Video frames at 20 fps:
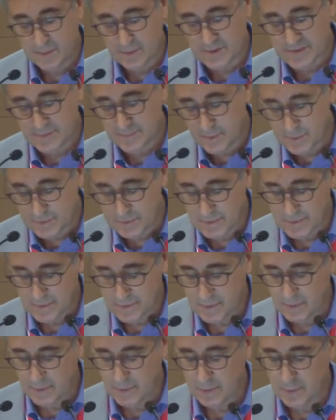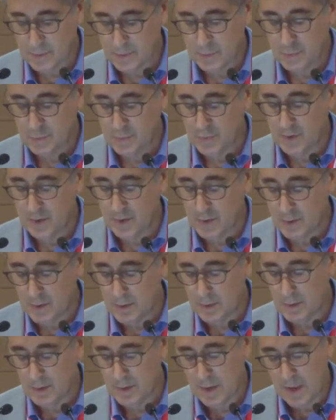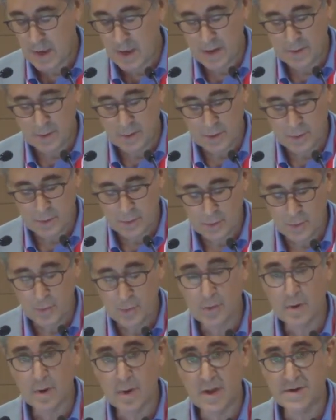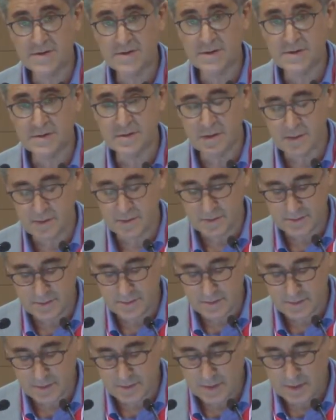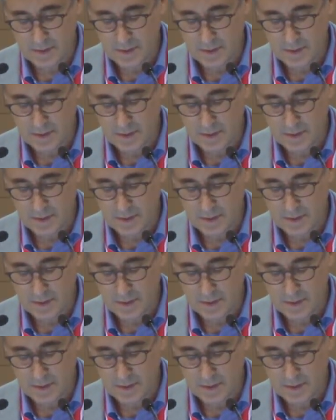Response to the call and your assistance.